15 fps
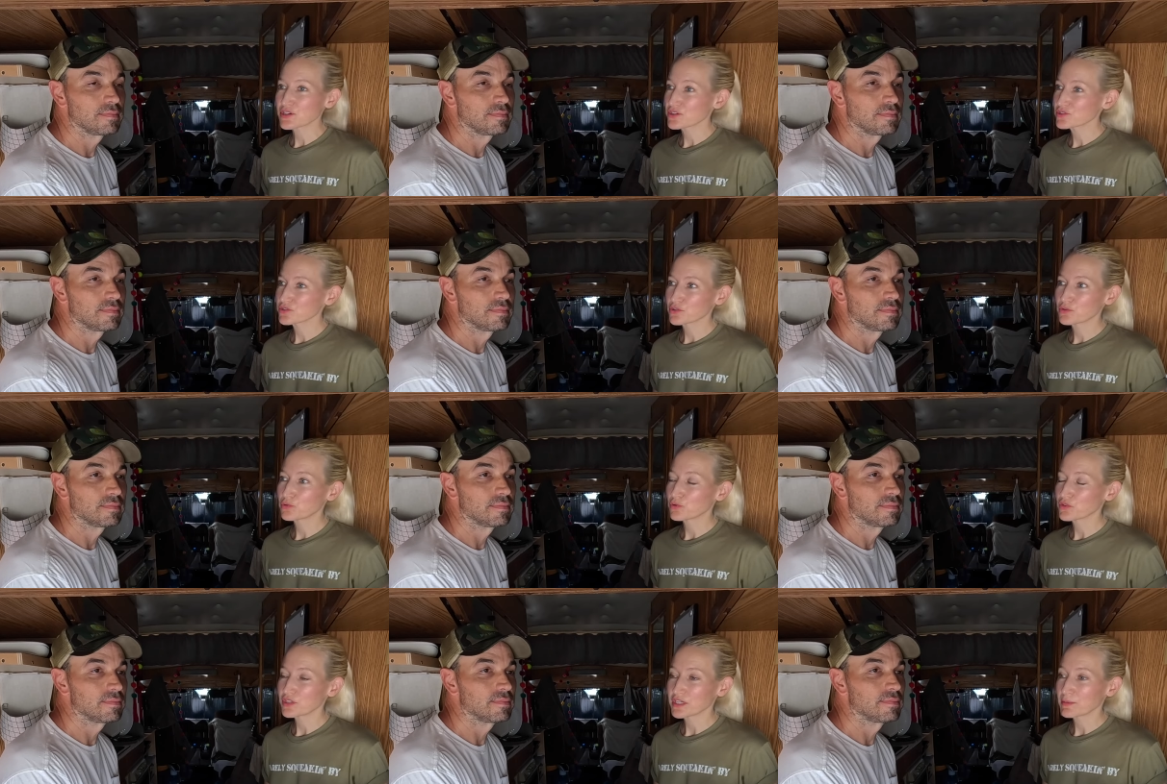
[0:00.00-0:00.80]
Speaker 1: also the
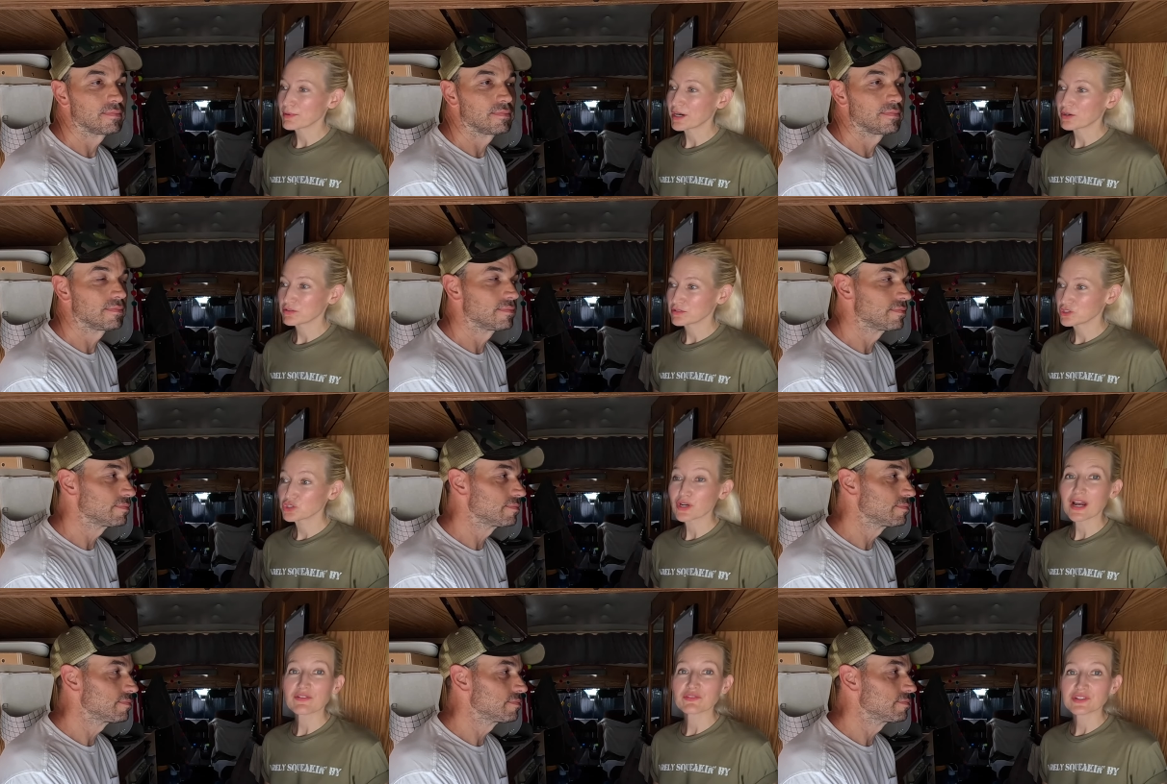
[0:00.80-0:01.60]
cool thing about
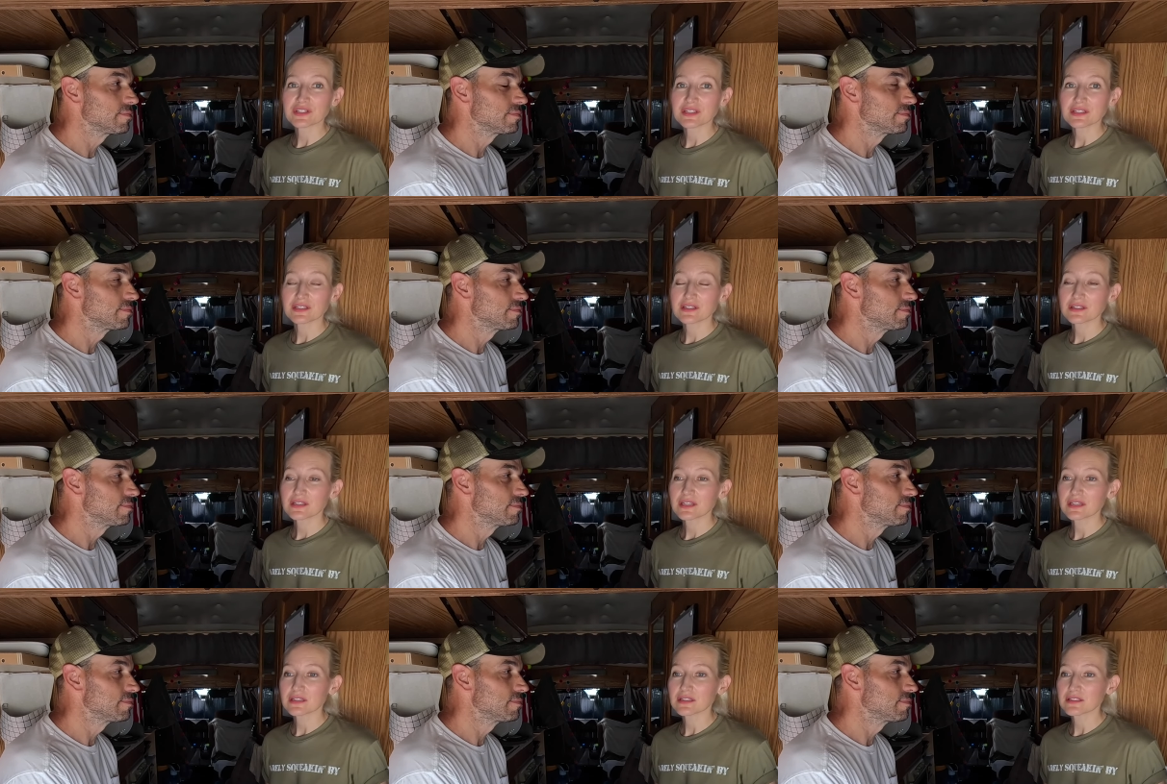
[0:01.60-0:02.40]
traveling
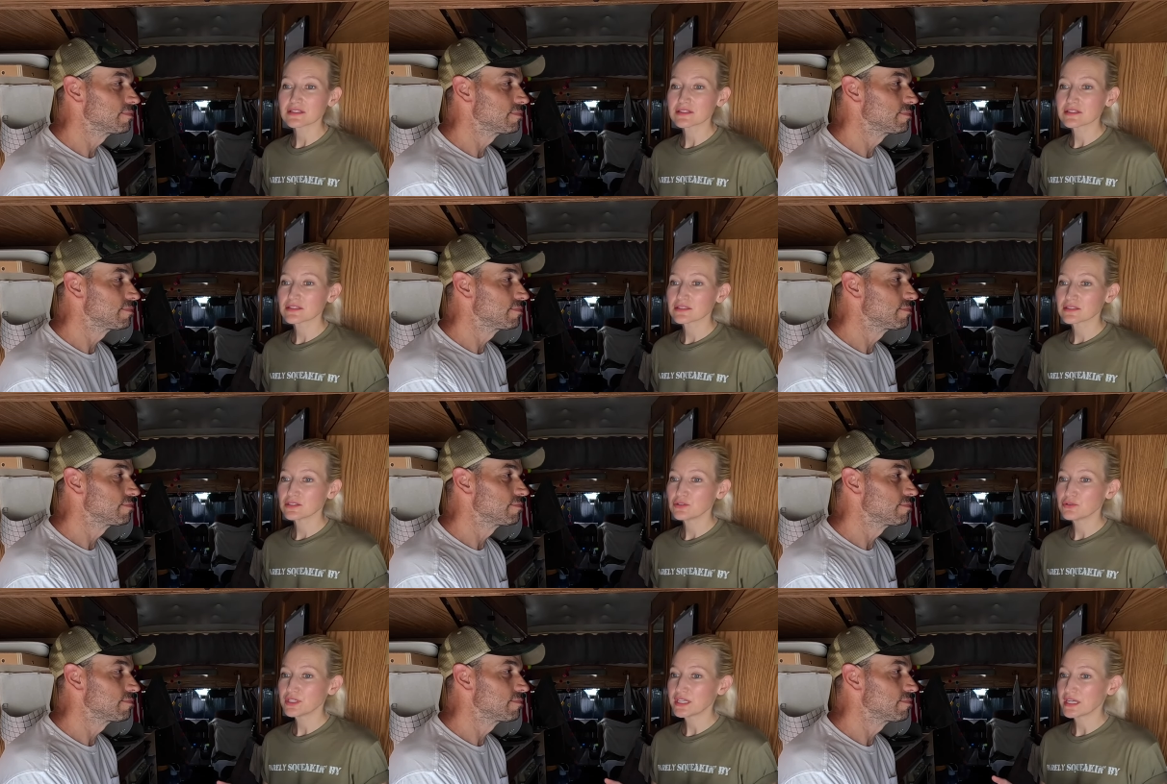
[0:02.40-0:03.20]
is
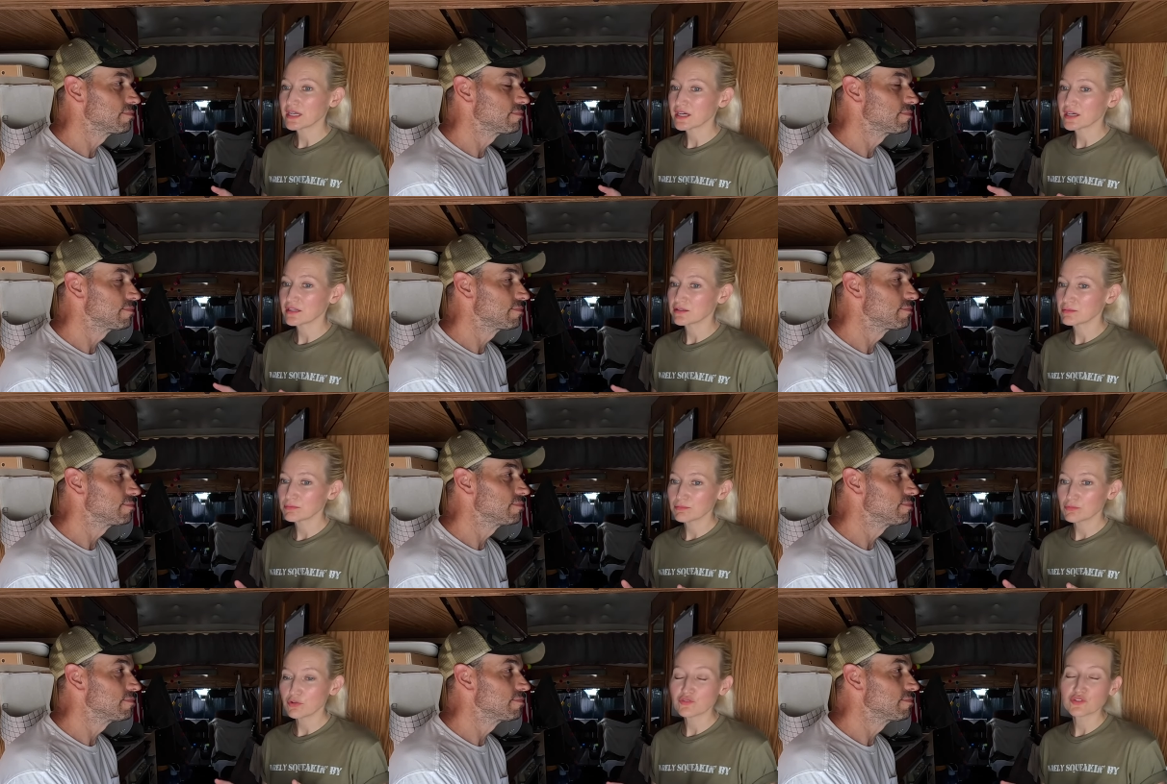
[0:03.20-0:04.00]
you can
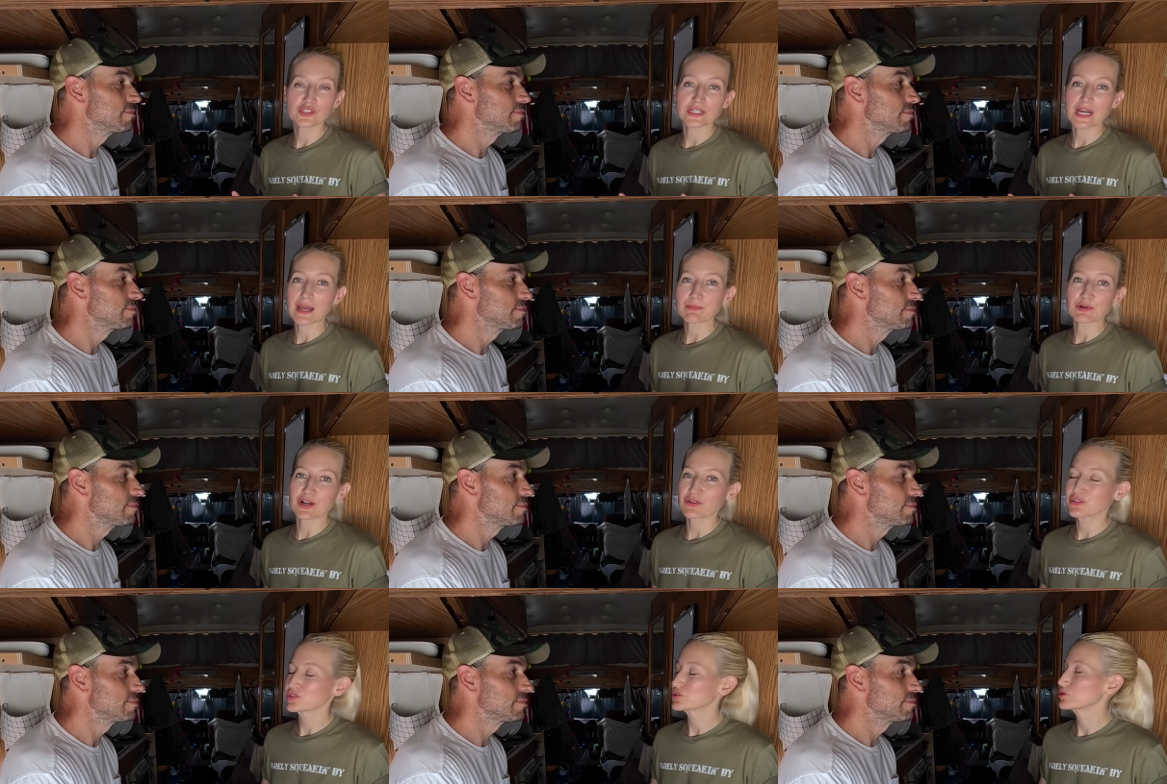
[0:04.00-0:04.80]
move your time
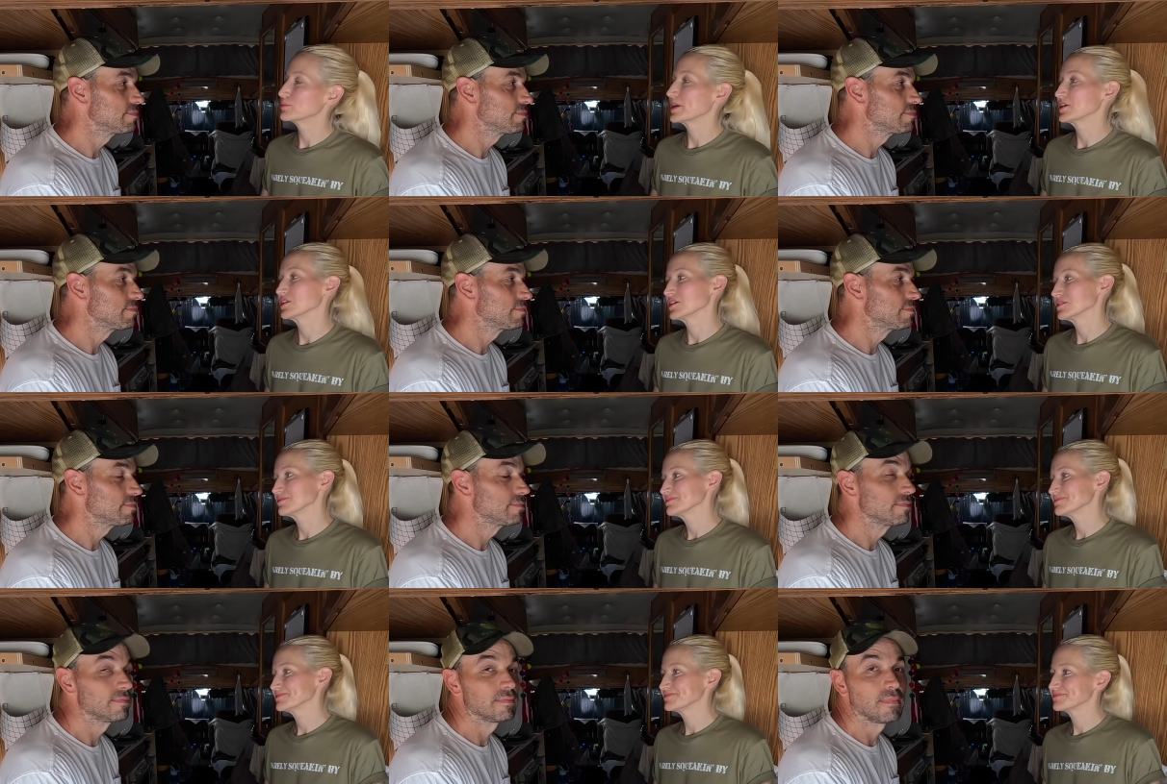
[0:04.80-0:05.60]
around a little better.
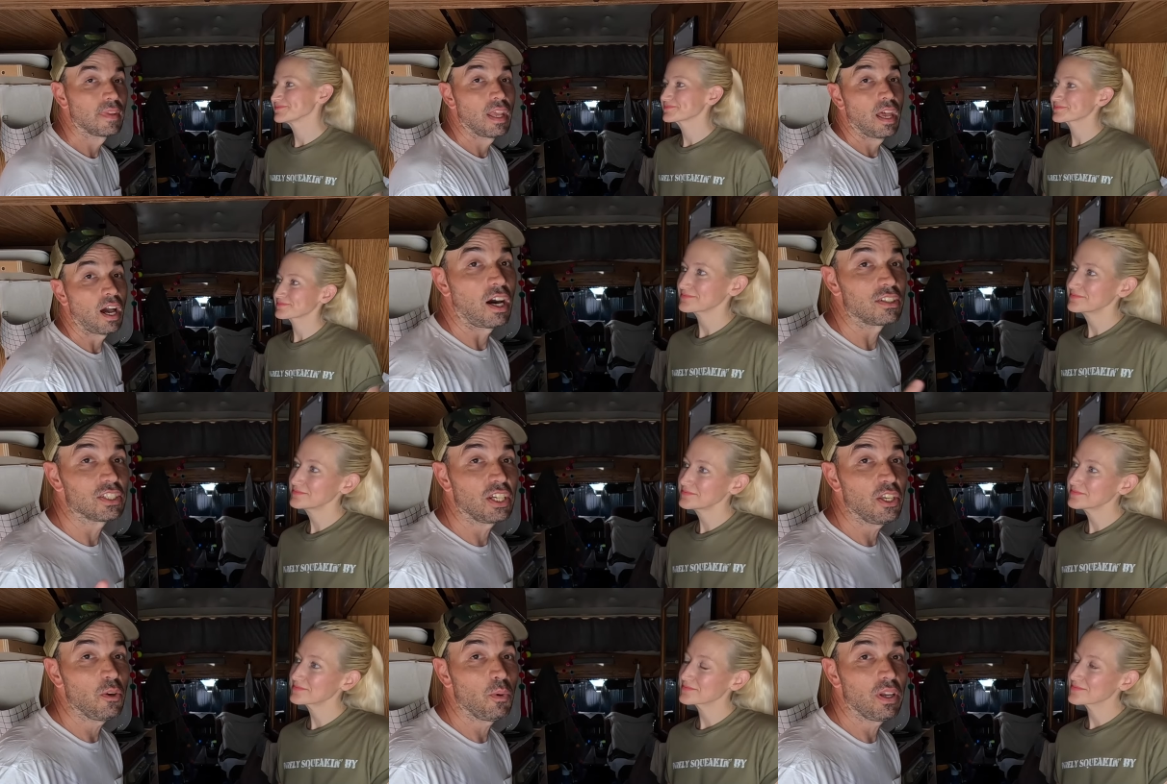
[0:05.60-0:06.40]
Speaker 2: I'll
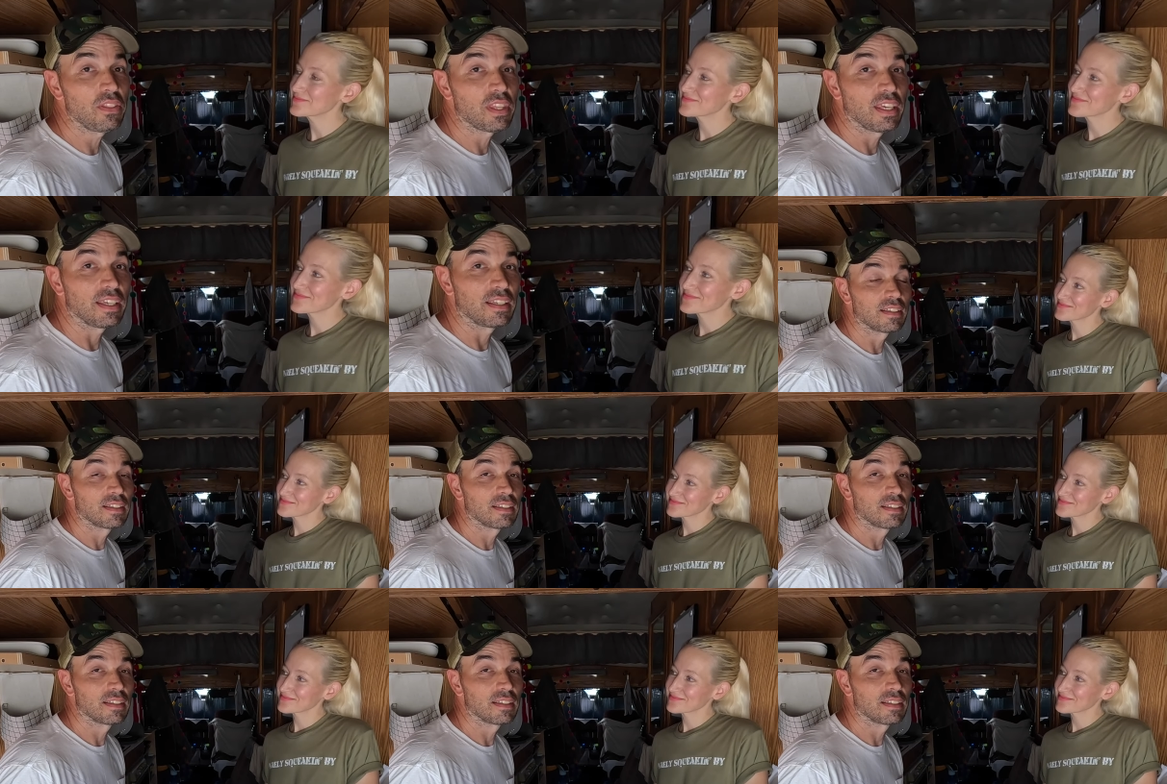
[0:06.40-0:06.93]
tell you one thing.